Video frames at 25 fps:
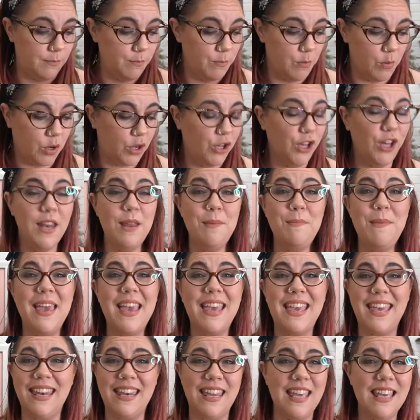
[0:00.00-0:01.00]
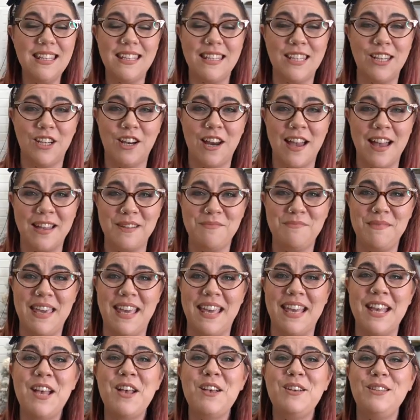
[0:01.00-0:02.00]
Couldn't make it easier on
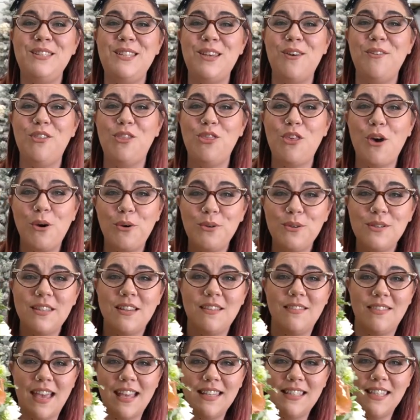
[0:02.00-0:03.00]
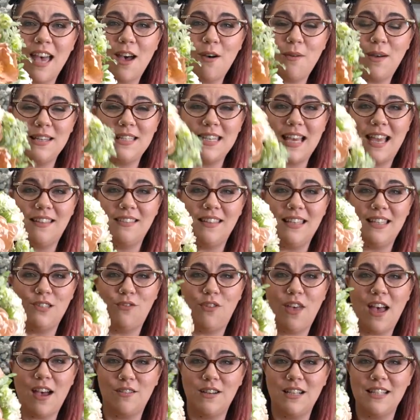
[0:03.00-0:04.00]
me. So those, that's how I dyed these
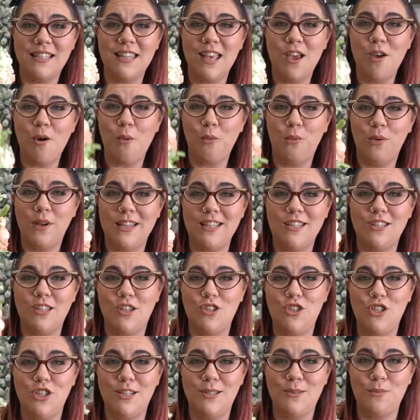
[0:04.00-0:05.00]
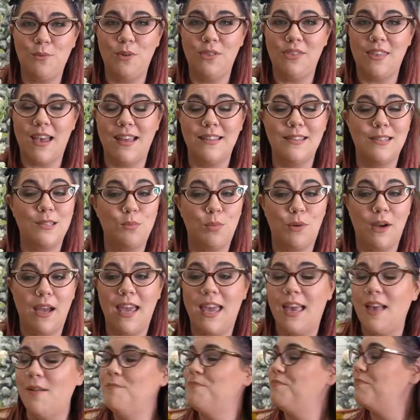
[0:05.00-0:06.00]
flowers, was just with that
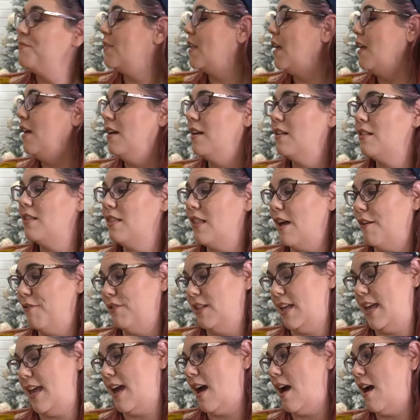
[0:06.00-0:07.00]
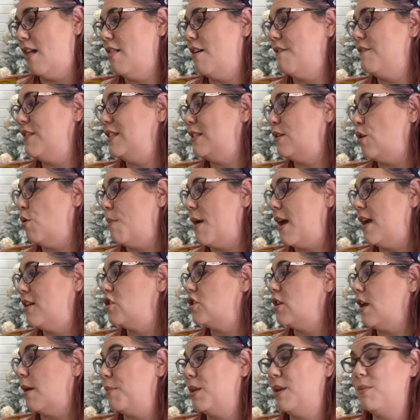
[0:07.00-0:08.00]
spray. Lovely, I love it so
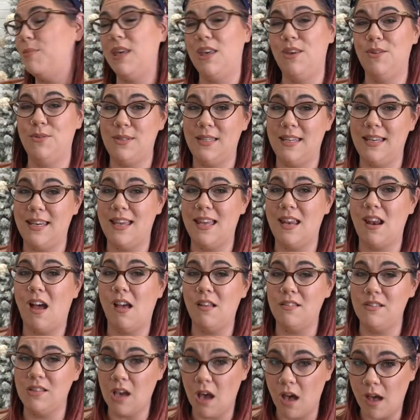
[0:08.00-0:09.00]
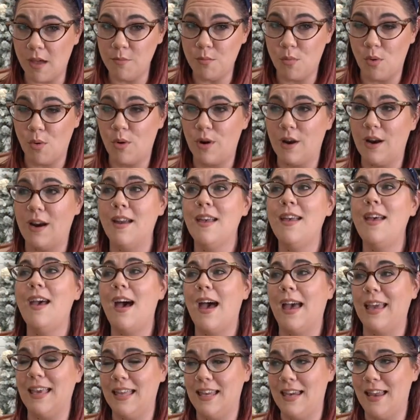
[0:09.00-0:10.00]
much. I'm gonna be using it a ton more.
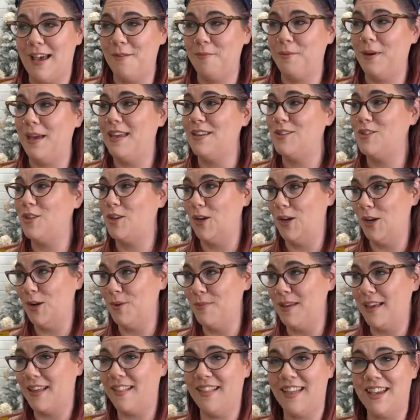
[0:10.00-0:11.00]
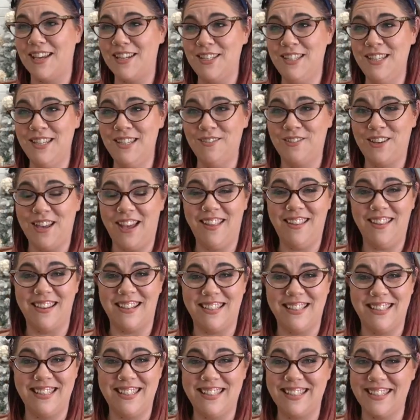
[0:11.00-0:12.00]
I cannot wait to grow my collection of
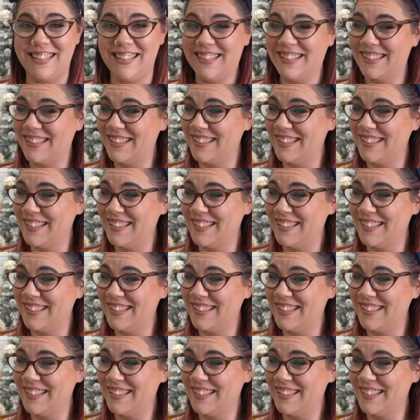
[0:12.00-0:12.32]
colors.